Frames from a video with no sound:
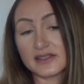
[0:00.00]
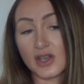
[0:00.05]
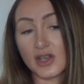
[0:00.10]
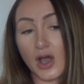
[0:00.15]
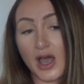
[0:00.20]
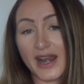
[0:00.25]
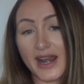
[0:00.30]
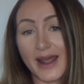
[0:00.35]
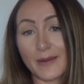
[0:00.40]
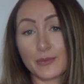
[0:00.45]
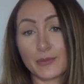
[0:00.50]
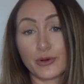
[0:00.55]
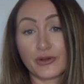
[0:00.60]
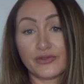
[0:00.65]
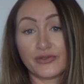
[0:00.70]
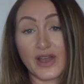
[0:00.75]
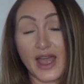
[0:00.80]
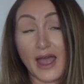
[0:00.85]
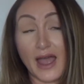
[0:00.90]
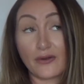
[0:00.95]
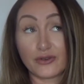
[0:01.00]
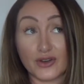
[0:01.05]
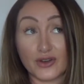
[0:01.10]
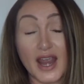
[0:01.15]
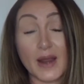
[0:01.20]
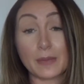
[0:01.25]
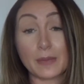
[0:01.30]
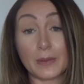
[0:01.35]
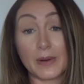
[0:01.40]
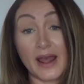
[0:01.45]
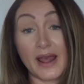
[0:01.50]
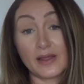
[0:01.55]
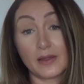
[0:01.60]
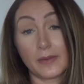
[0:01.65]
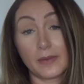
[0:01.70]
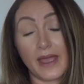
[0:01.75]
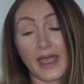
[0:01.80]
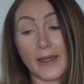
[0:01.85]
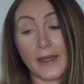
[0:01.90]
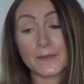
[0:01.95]
So, and after I had
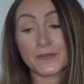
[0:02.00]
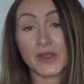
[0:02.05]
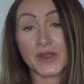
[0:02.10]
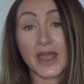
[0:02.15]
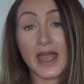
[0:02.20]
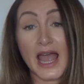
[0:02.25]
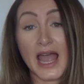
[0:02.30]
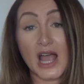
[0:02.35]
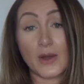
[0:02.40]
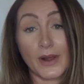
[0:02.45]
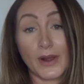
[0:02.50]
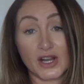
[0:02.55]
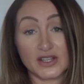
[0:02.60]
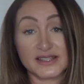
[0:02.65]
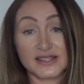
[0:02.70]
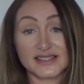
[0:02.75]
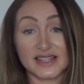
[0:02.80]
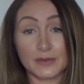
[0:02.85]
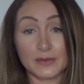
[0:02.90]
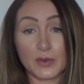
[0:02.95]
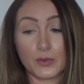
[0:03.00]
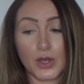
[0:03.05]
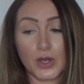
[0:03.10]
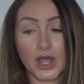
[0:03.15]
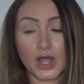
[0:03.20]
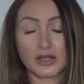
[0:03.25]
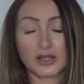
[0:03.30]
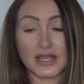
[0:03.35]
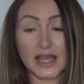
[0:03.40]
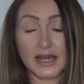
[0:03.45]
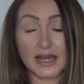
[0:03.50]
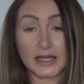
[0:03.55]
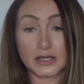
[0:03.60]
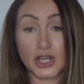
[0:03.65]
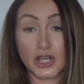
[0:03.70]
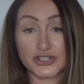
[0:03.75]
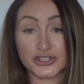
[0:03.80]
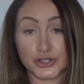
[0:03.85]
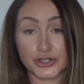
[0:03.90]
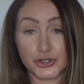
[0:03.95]
Penelope, I went on Slimming World and I
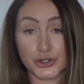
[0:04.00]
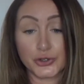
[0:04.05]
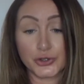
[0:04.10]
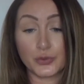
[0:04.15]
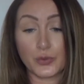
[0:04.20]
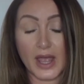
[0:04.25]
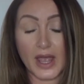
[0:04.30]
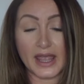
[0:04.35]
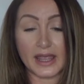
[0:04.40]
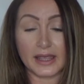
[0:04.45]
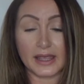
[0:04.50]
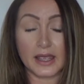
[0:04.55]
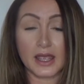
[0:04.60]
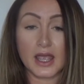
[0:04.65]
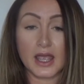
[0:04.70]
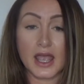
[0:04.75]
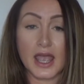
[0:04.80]
lost a ton of weight.